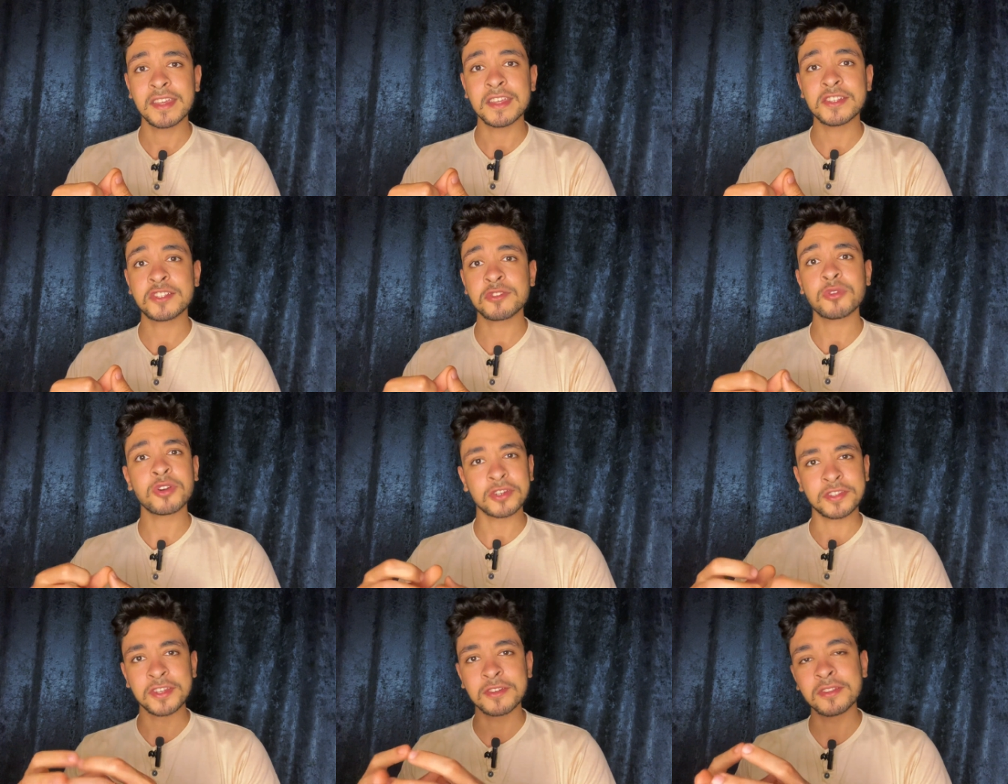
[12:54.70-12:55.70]
He is so
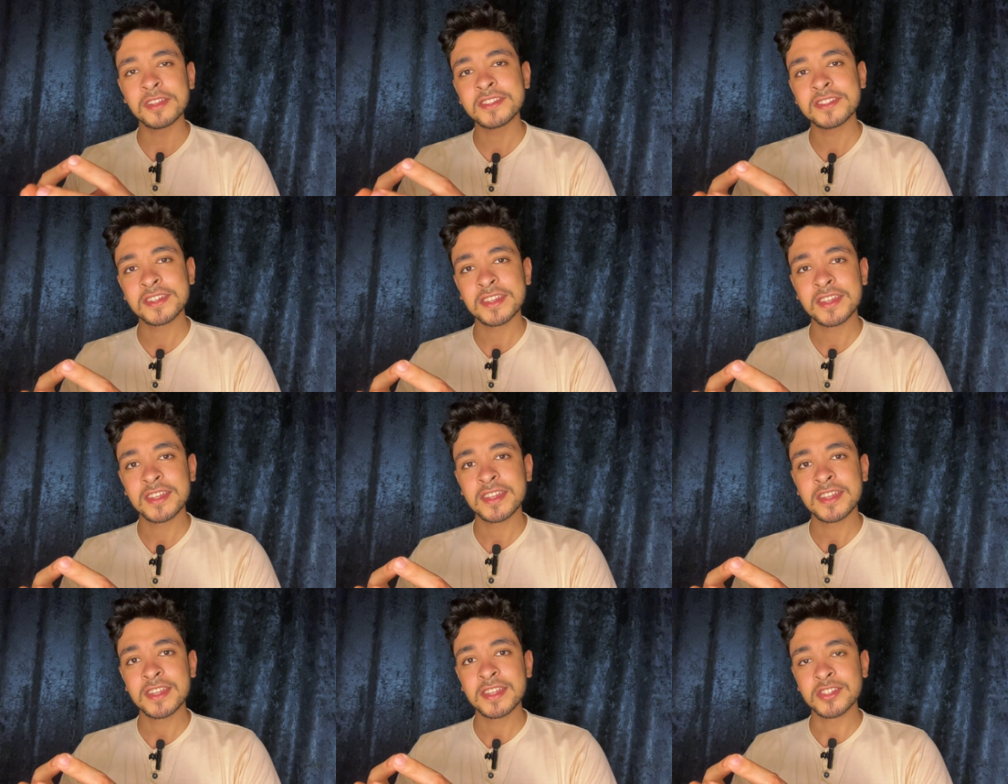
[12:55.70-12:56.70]
articulate.
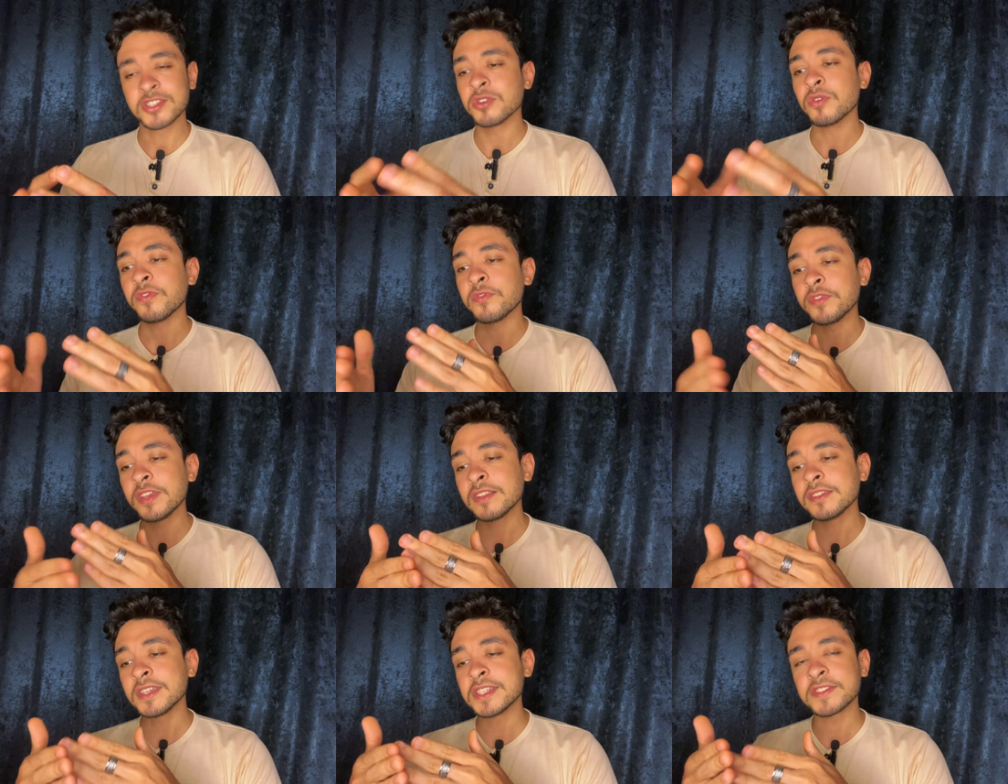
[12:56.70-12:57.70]
So
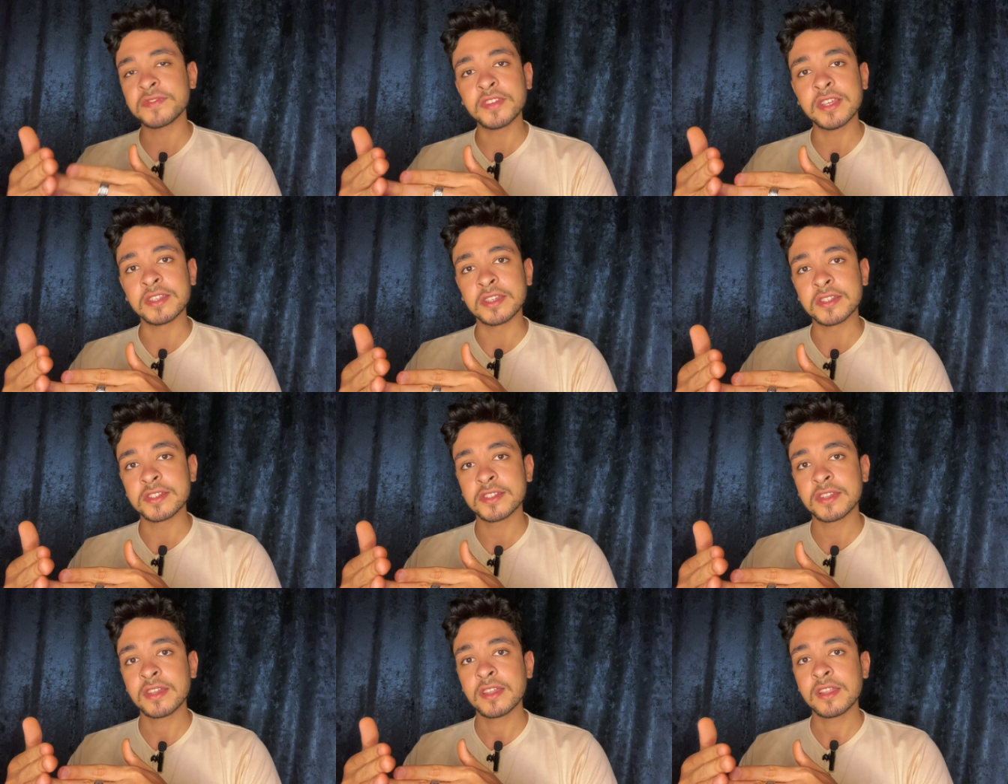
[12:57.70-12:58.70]
feel these feelings.